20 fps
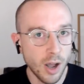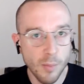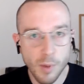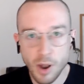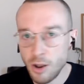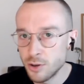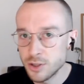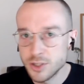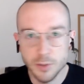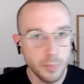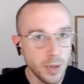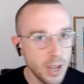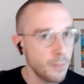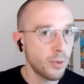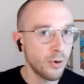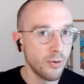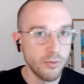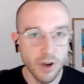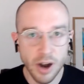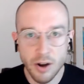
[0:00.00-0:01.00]
Lots of
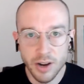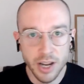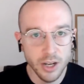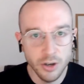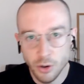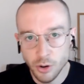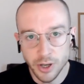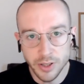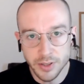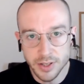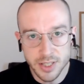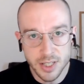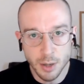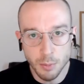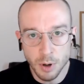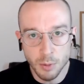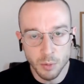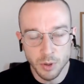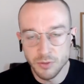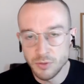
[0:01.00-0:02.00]
people very annoyed that
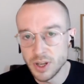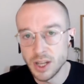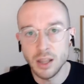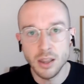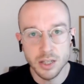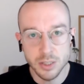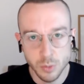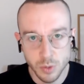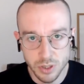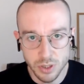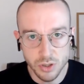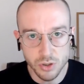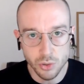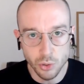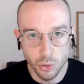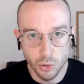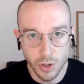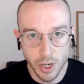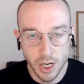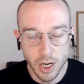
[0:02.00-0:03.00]
someone would think this was a
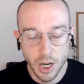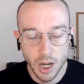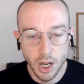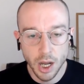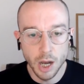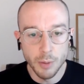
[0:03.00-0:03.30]
story,